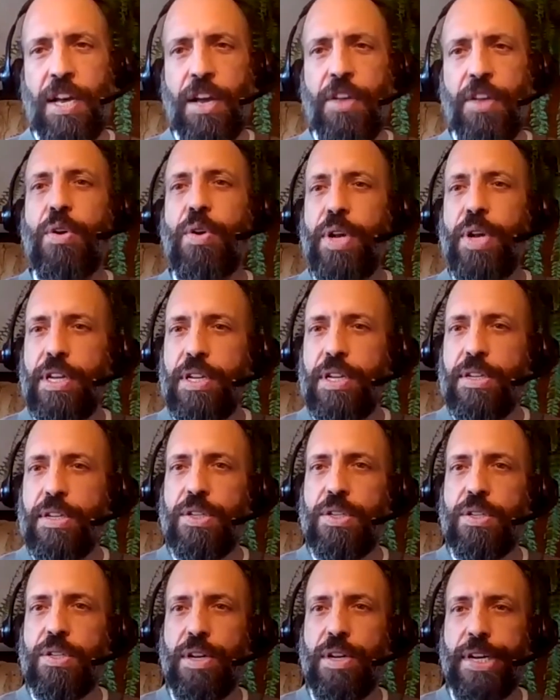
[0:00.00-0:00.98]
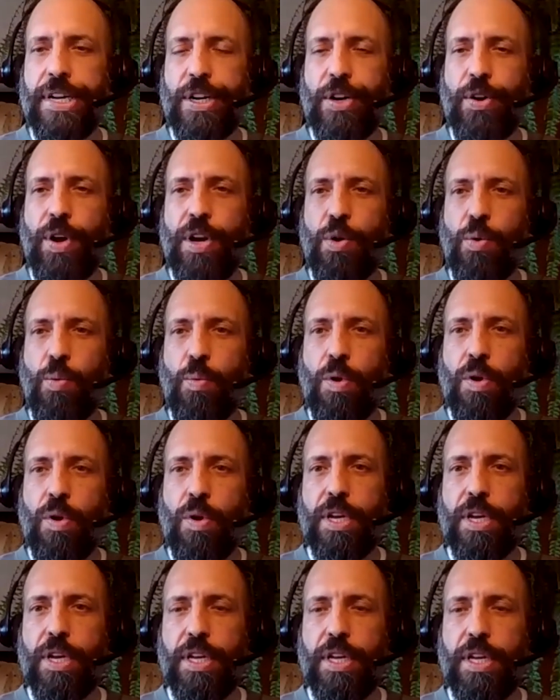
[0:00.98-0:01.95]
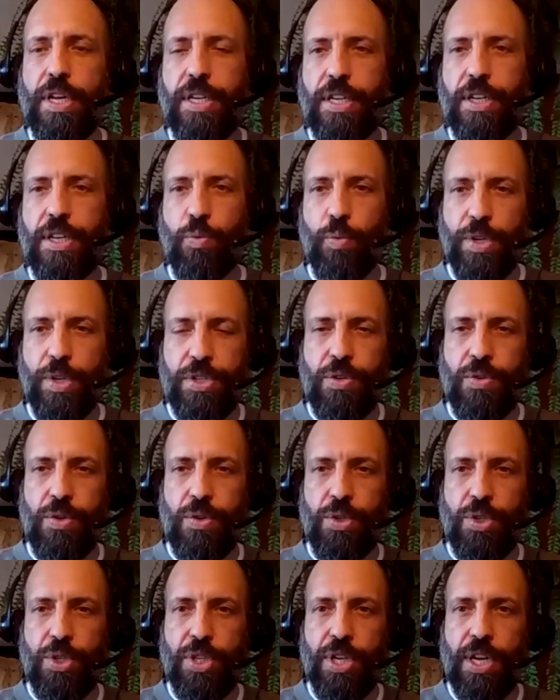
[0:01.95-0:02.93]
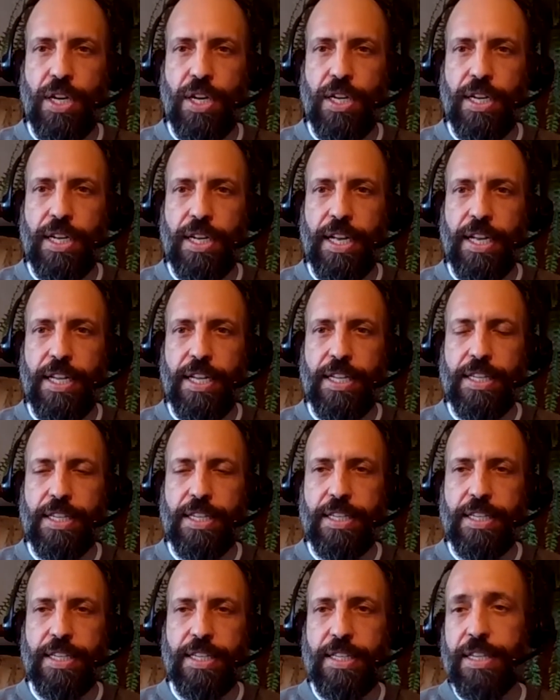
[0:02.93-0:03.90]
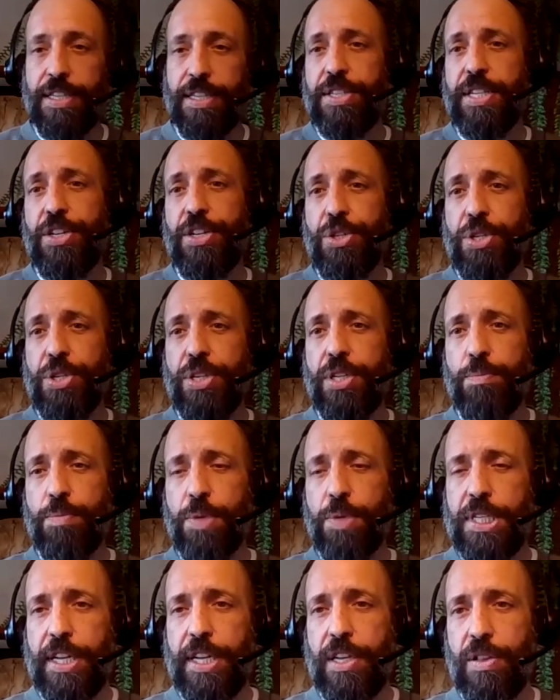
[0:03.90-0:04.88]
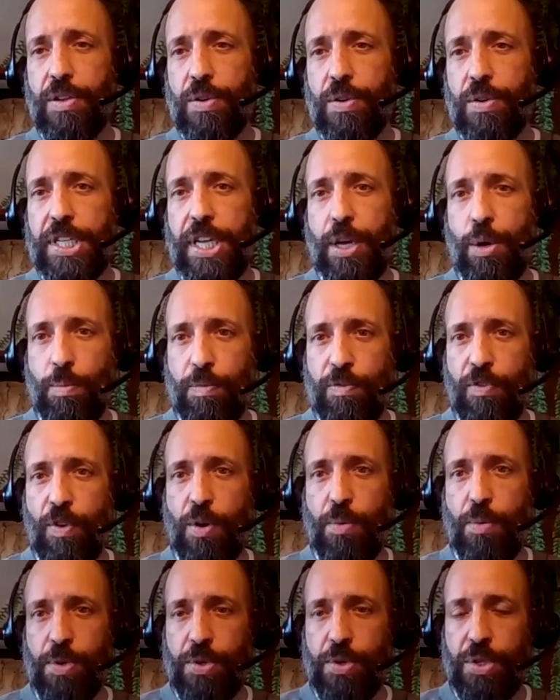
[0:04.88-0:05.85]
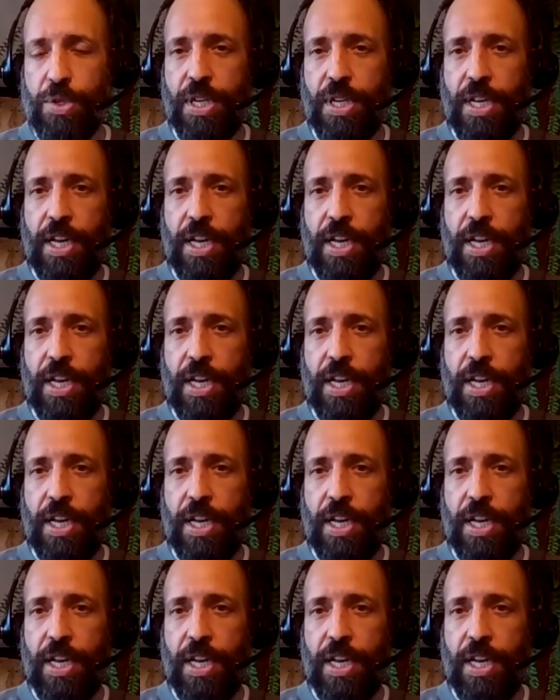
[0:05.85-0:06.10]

There is greater work in research and extension in particular to help farmers